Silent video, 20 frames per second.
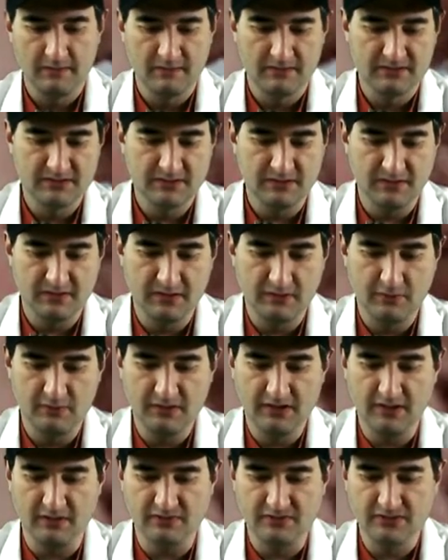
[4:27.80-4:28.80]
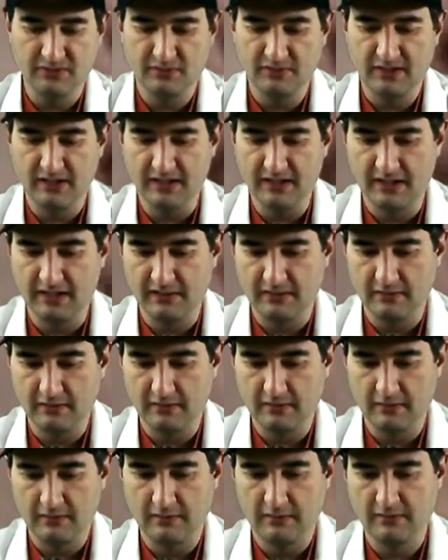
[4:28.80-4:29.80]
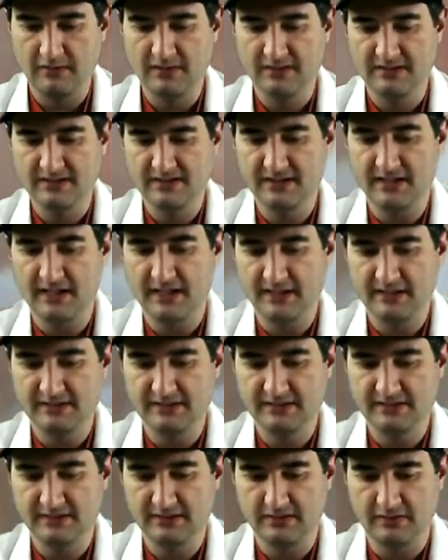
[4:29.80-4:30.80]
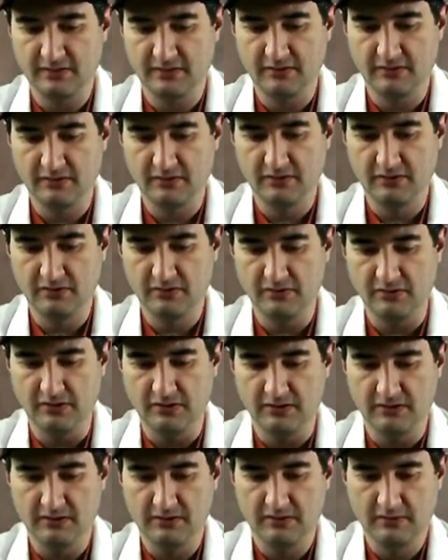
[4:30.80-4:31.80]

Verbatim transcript: So there we go. So we got the sides are good.